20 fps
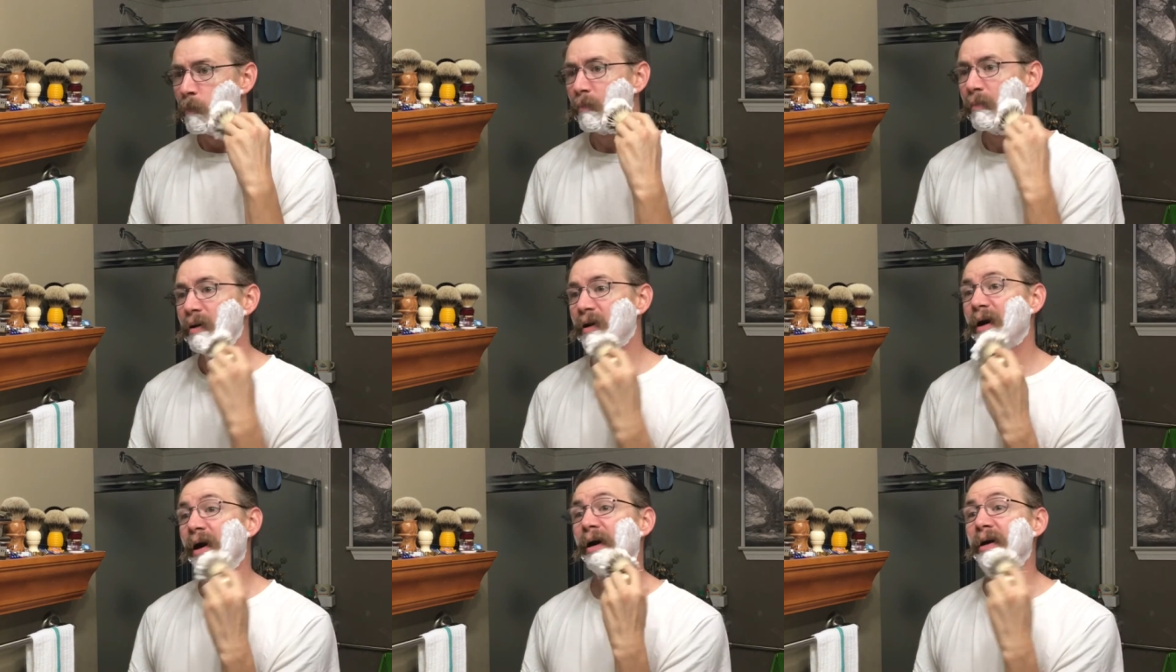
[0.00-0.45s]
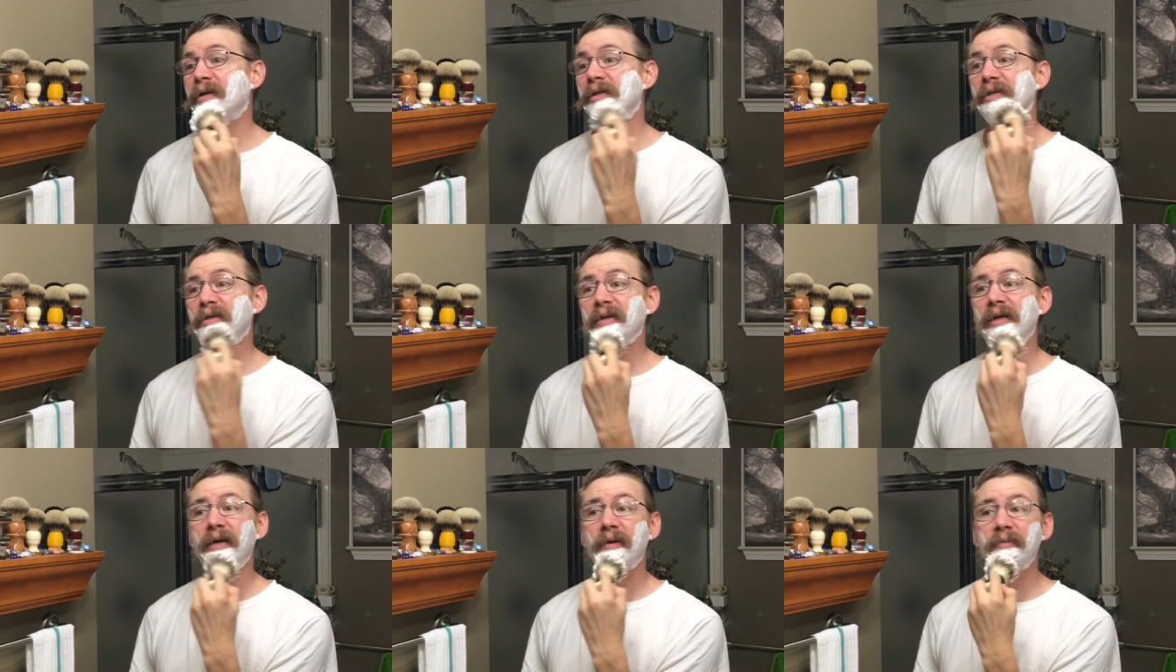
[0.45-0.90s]
But
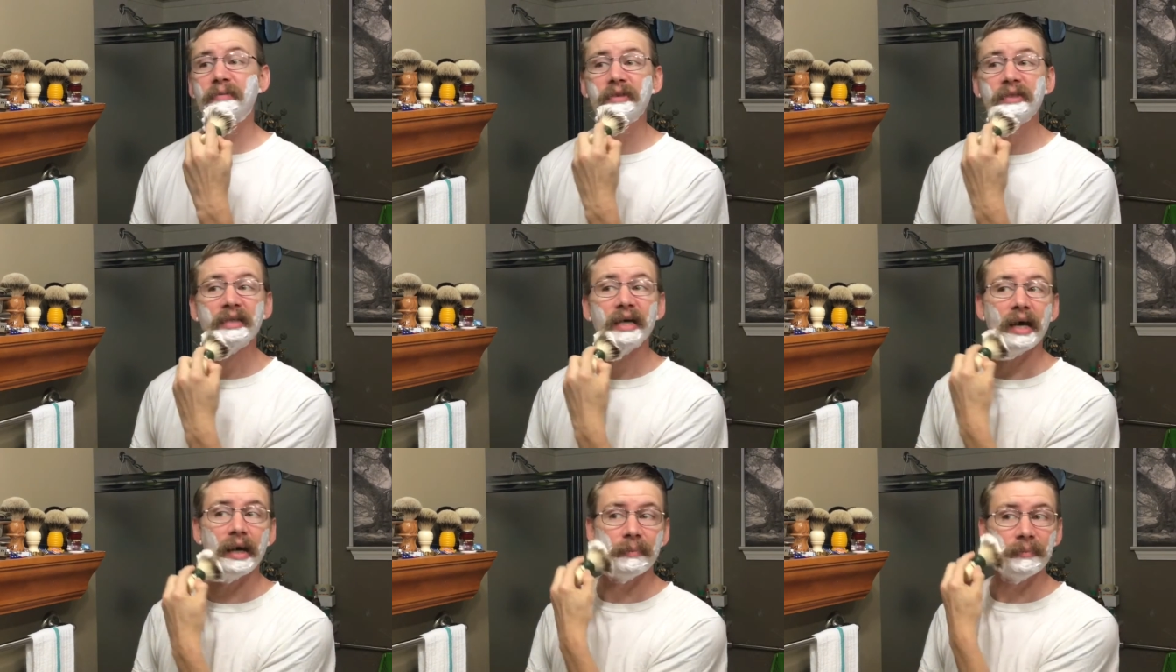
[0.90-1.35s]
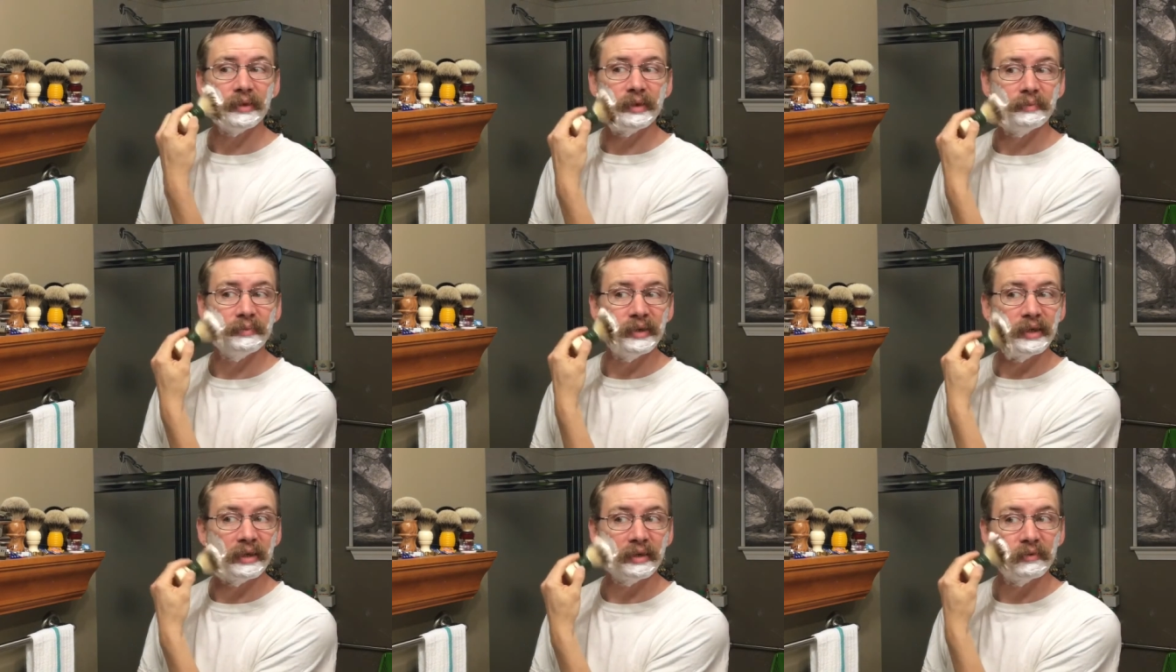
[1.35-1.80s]
honestly, I'm just happy to
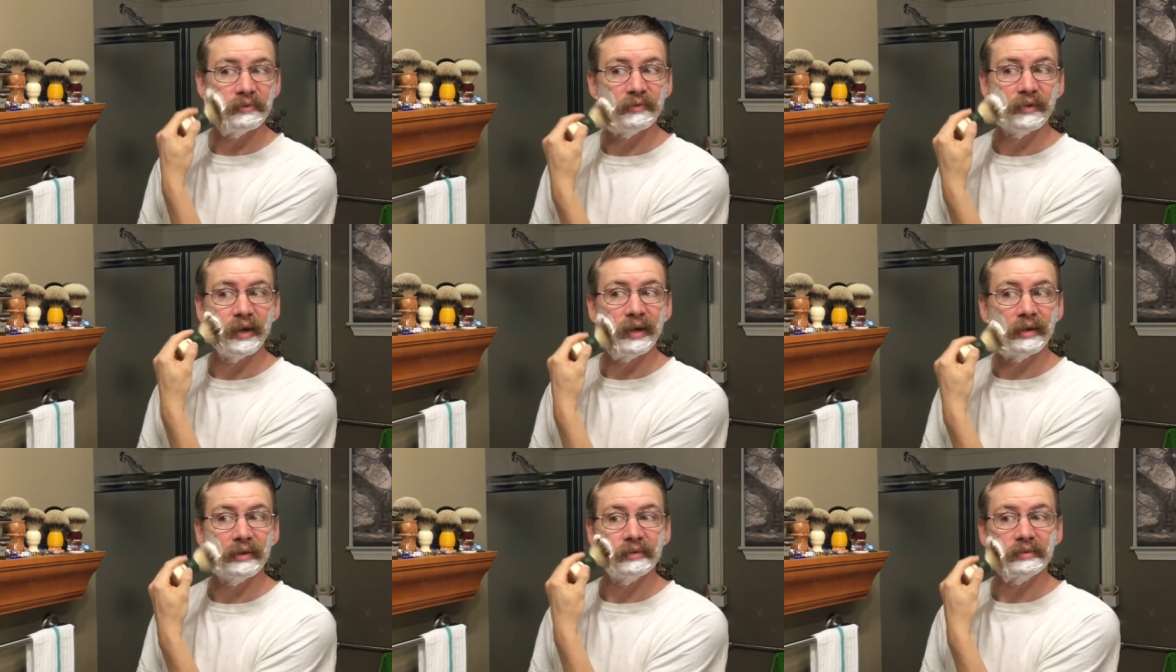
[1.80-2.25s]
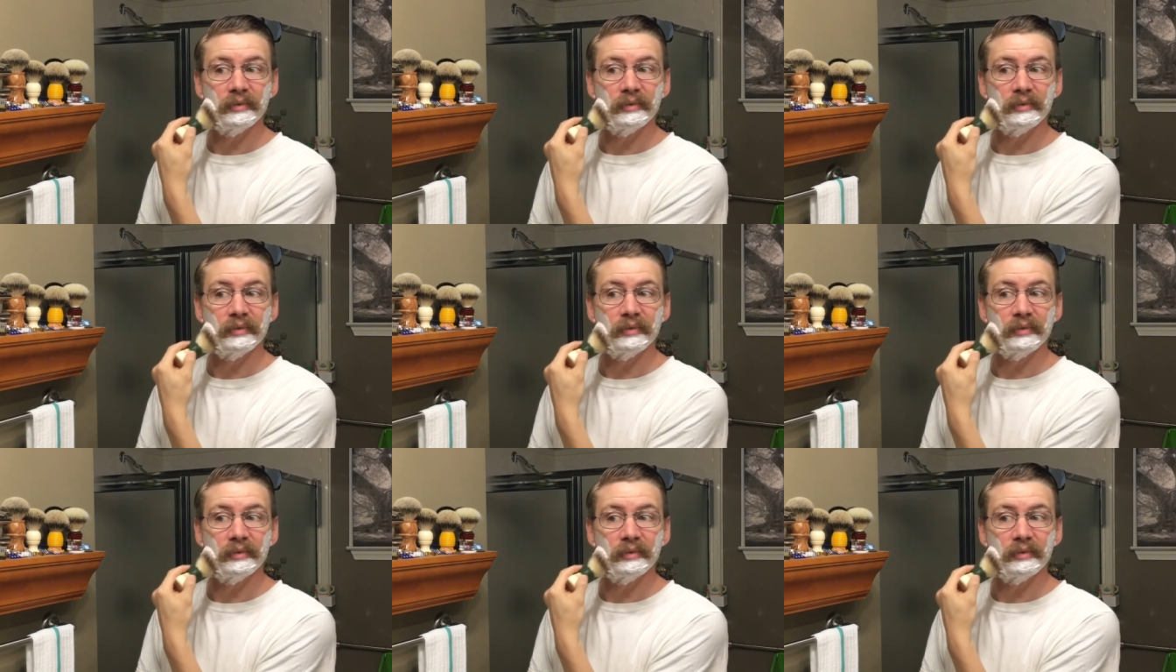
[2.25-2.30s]
be in the finals.